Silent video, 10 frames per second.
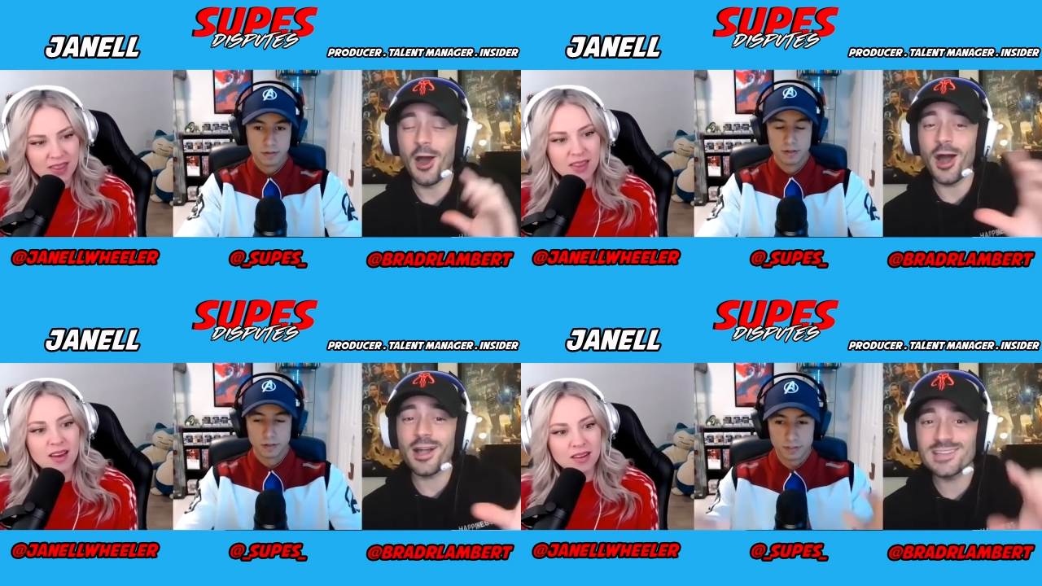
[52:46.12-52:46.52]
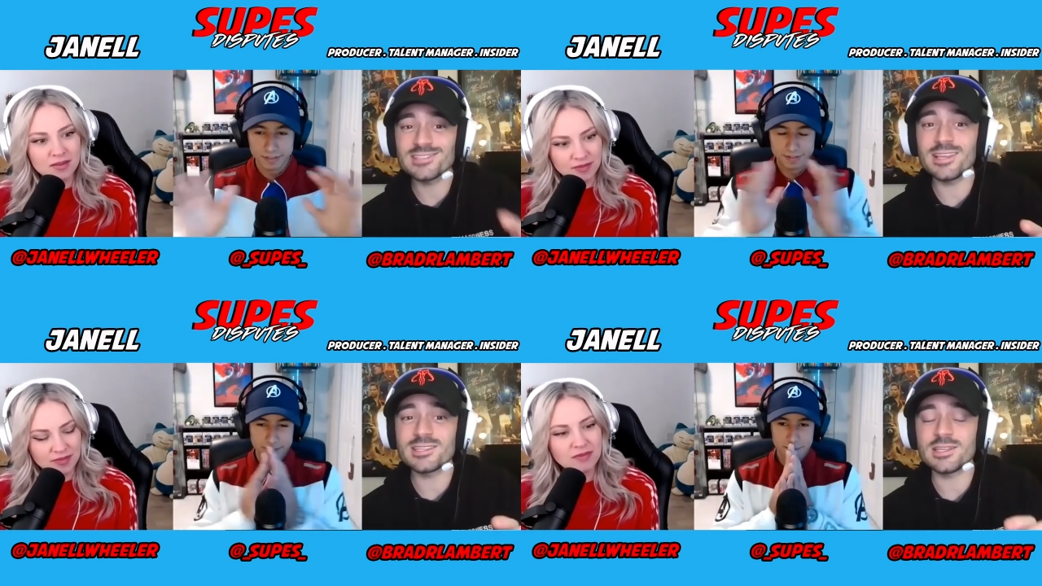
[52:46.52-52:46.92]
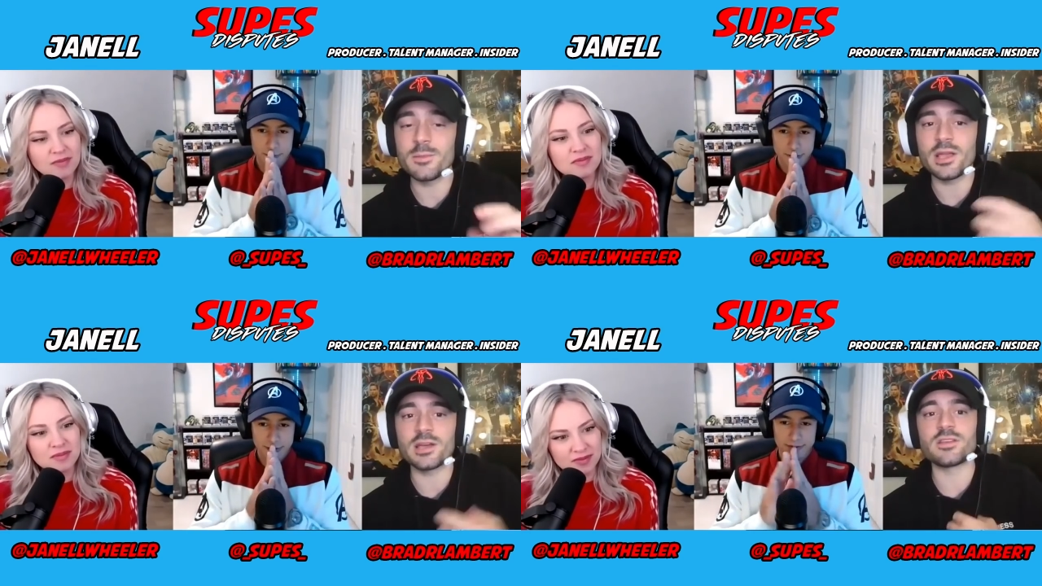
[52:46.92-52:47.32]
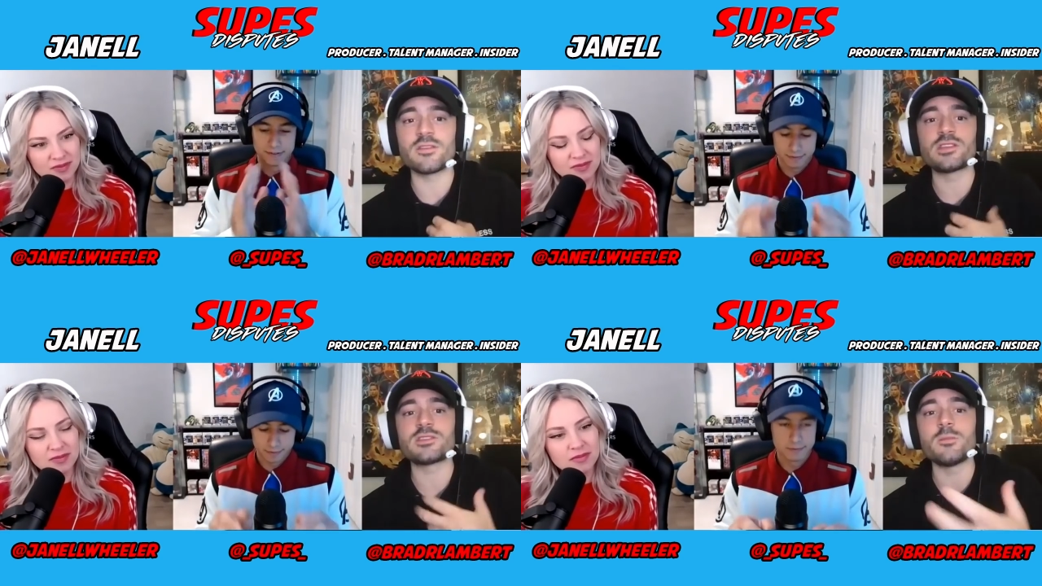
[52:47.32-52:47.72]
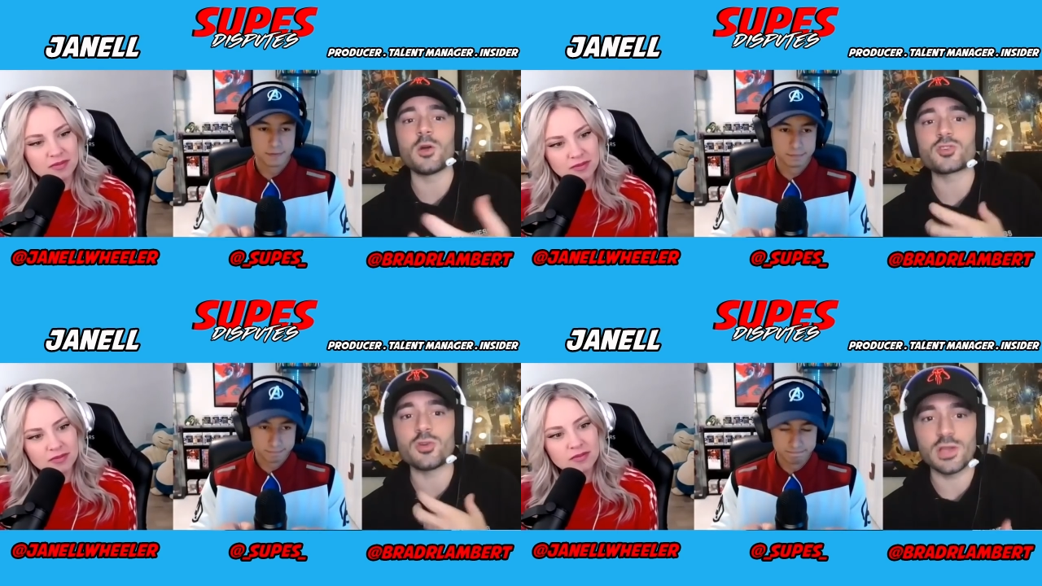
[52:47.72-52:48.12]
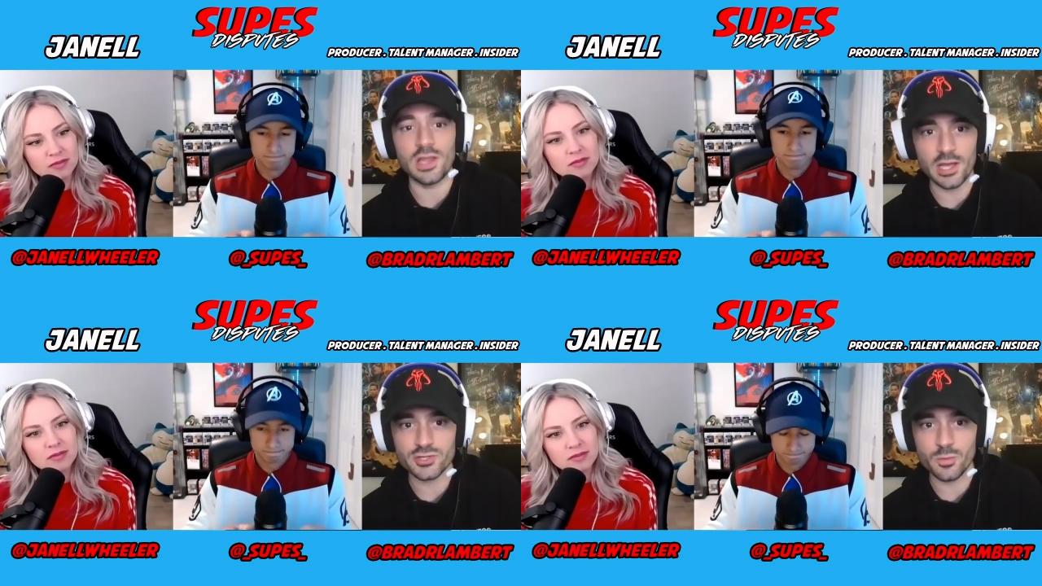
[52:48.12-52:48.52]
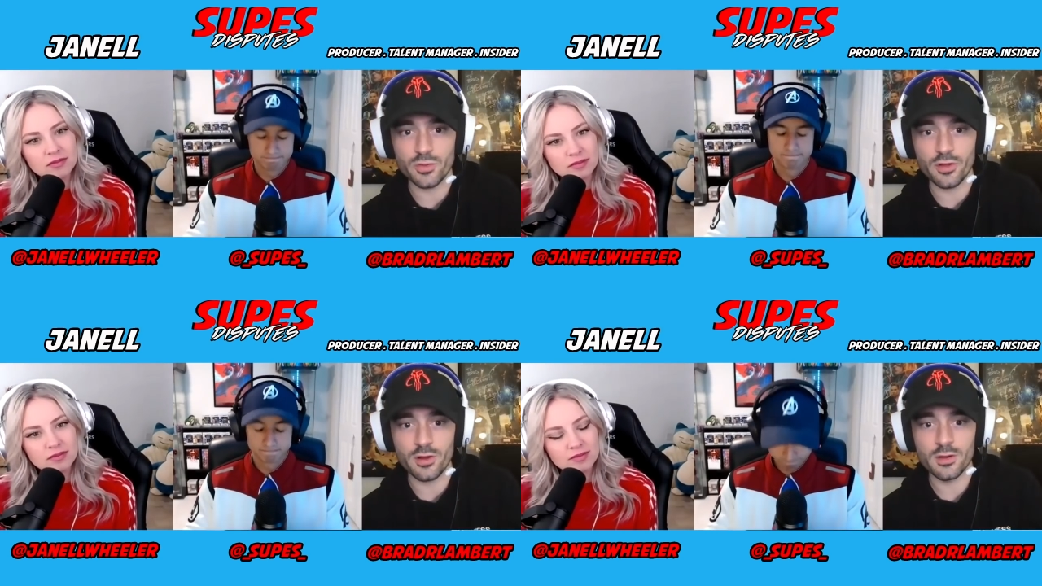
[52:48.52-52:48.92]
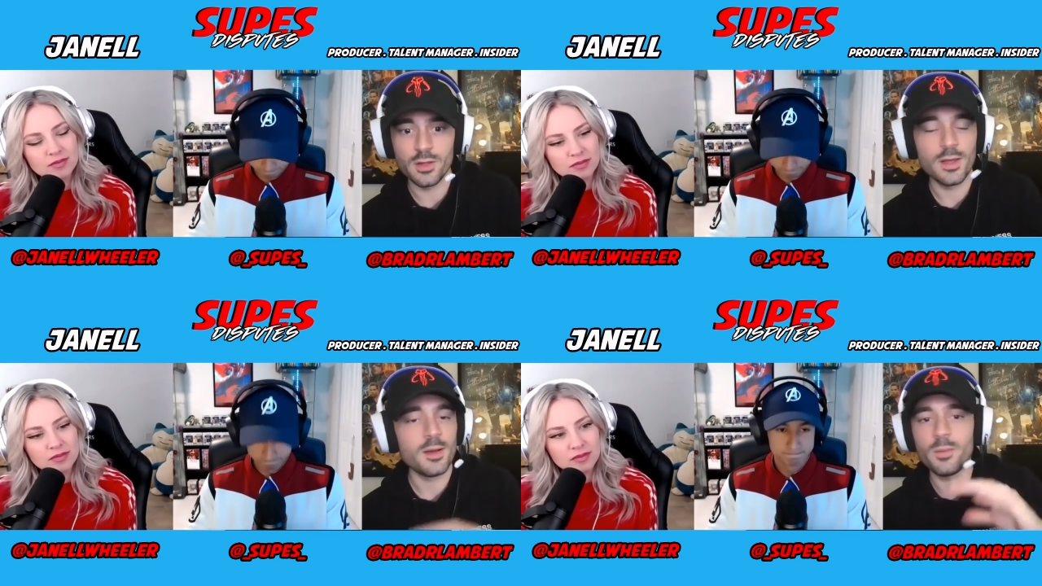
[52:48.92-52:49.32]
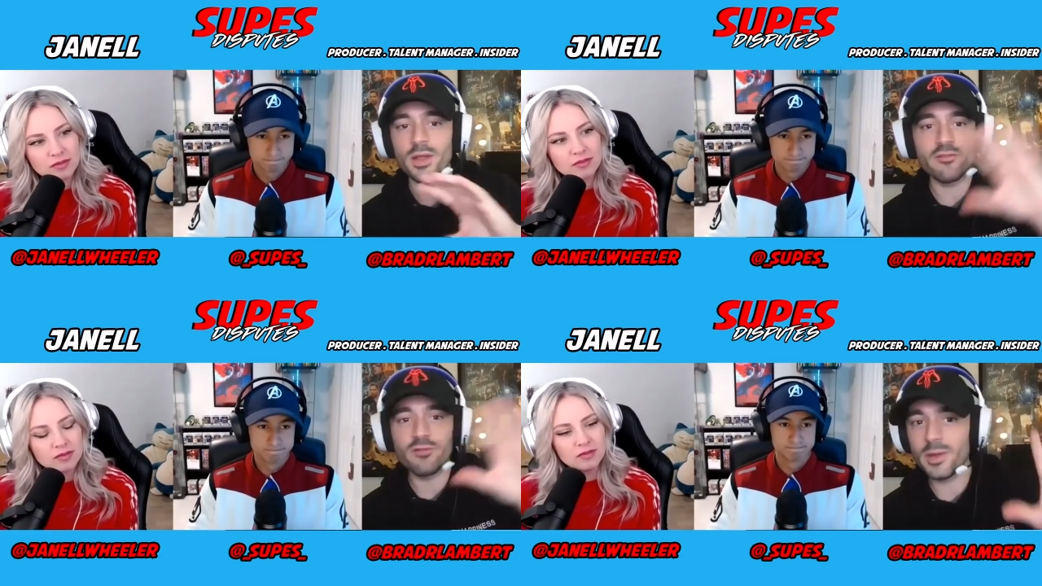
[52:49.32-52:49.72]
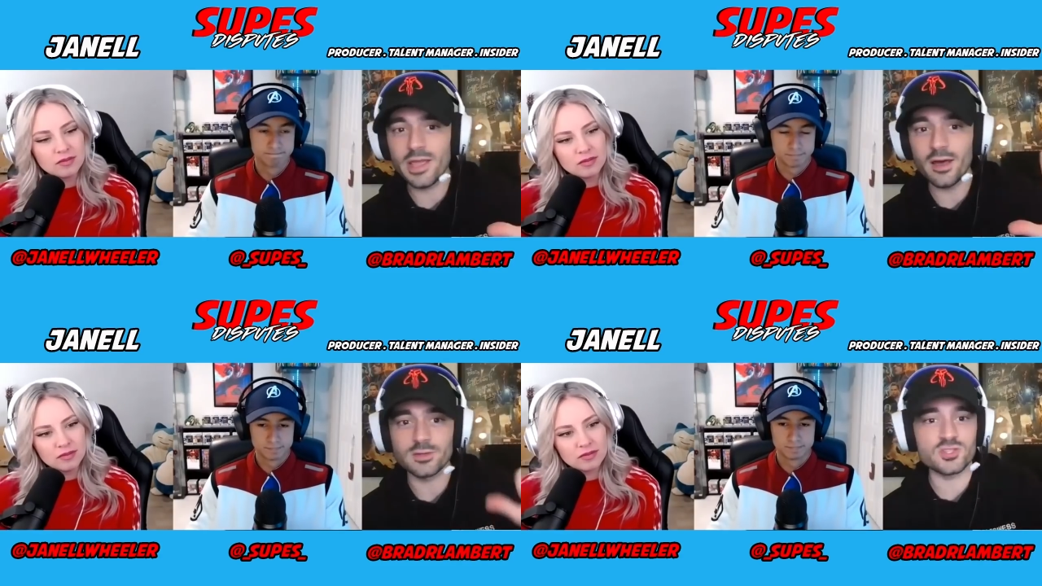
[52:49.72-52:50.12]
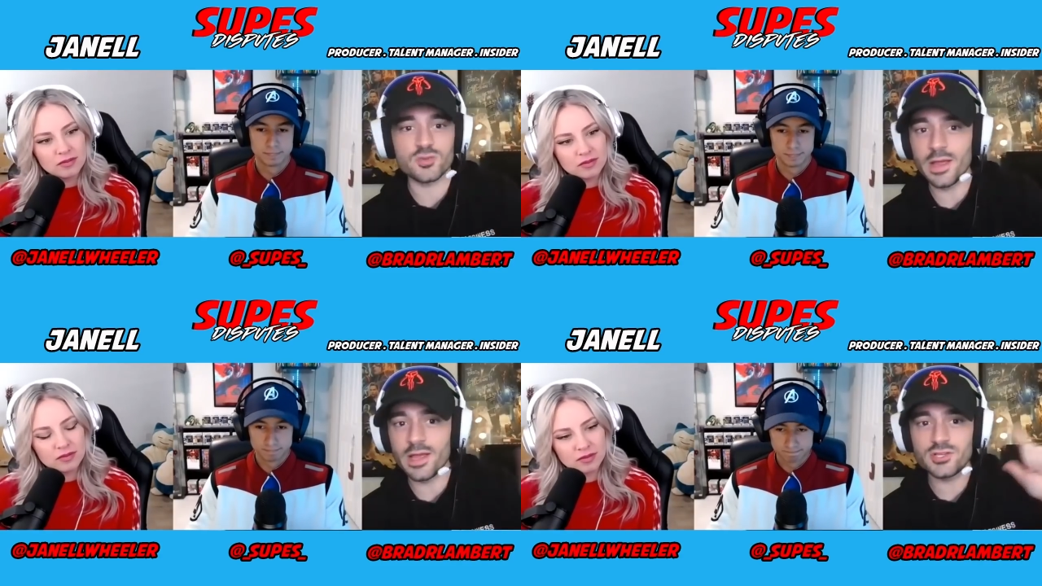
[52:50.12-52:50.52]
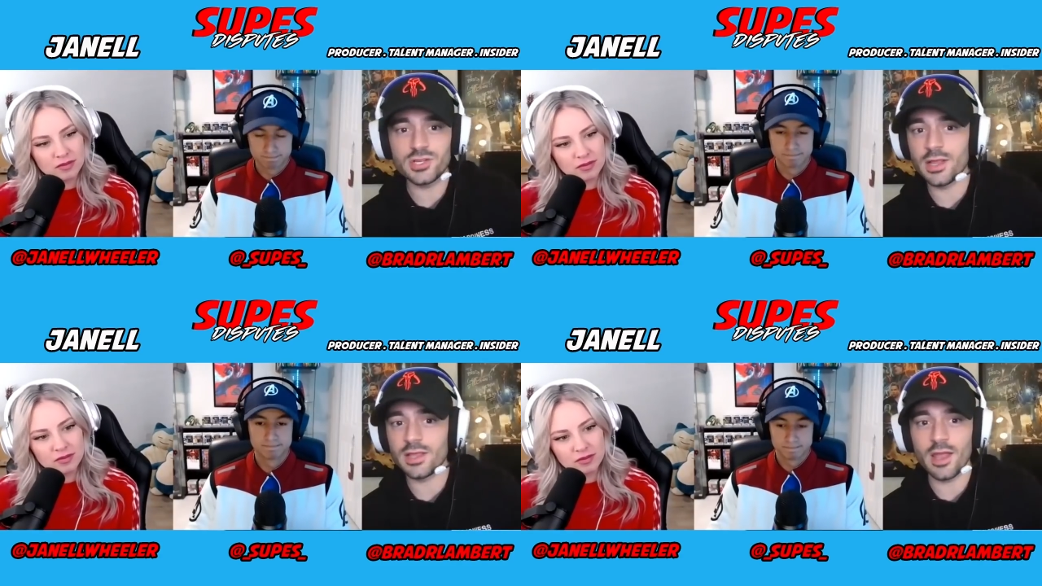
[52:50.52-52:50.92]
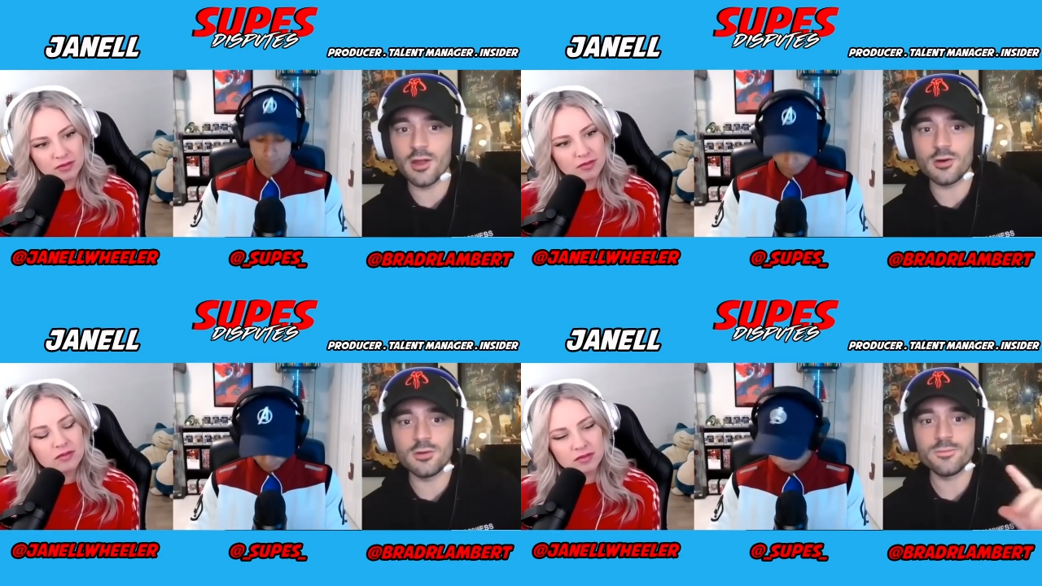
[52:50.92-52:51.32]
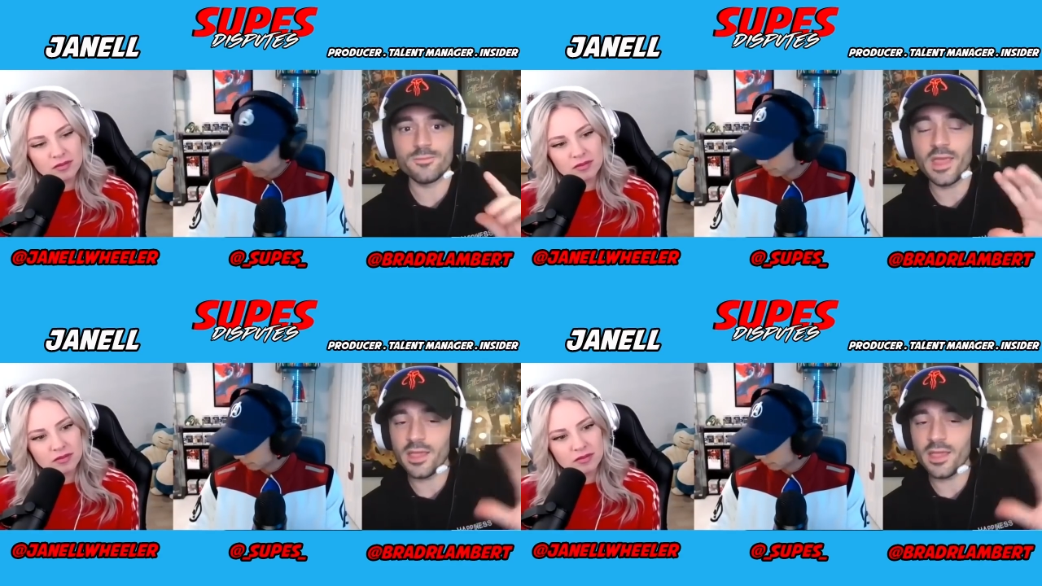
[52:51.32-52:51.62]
Speaker 1: Hawkeye's so, listed because of his emotional connection mm-hmm. with her. Mm-hmm. But everybody else, Strange and Carol, they